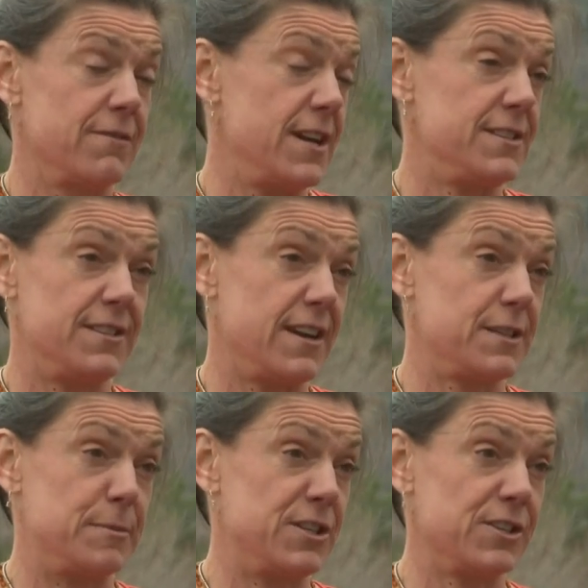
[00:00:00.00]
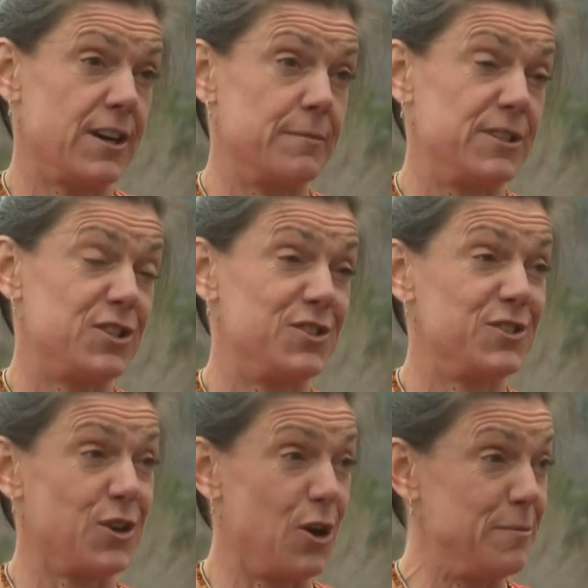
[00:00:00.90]
race in expedition competitions
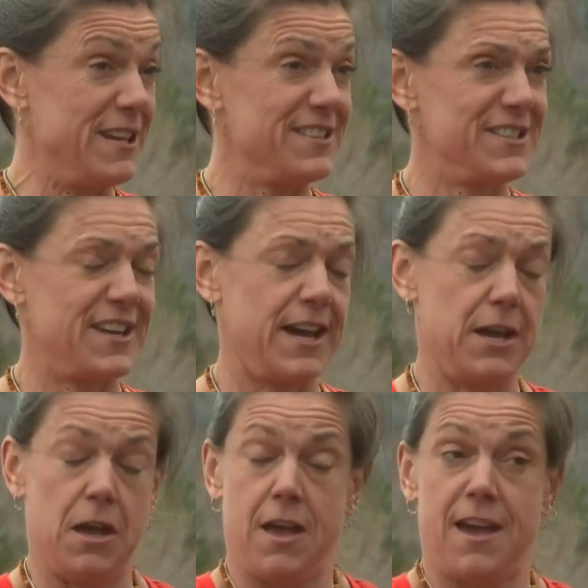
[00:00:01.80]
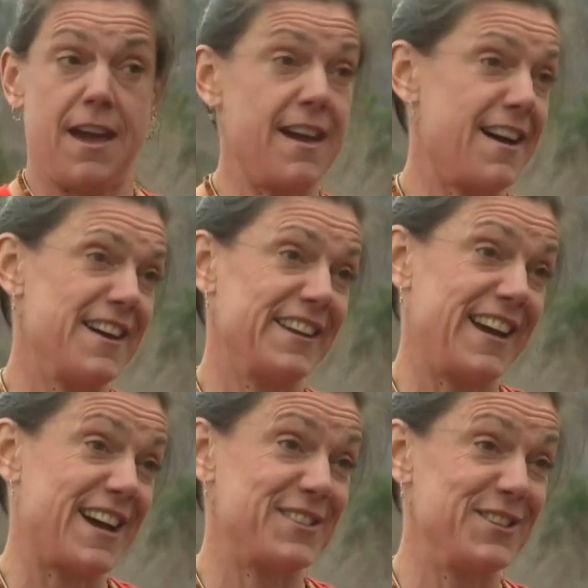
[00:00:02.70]
call me and say, hey, I had a
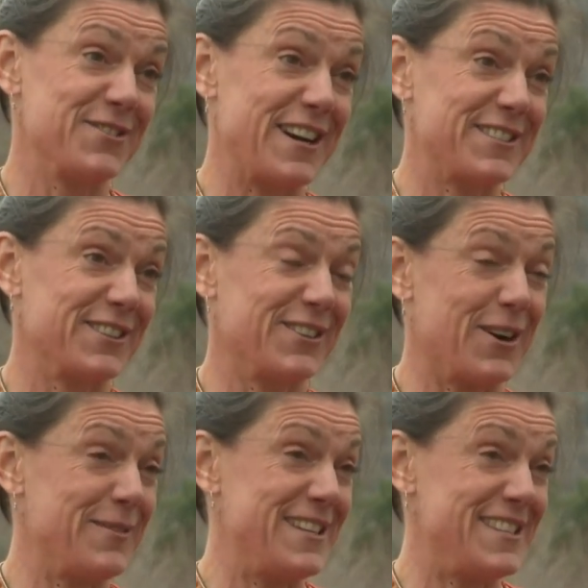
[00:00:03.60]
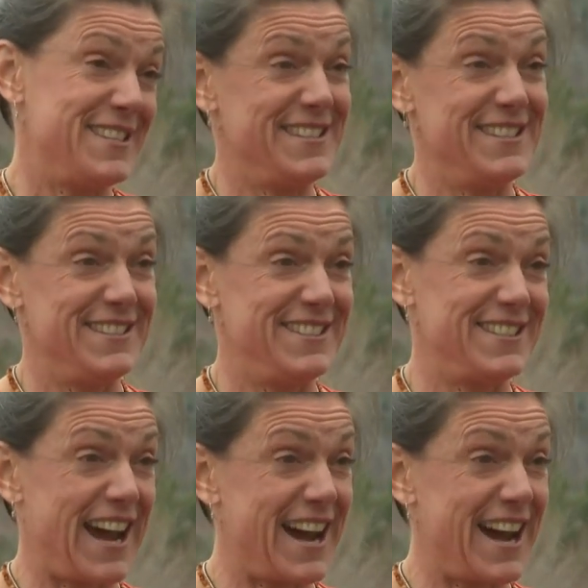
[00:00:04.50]
casting director call me and to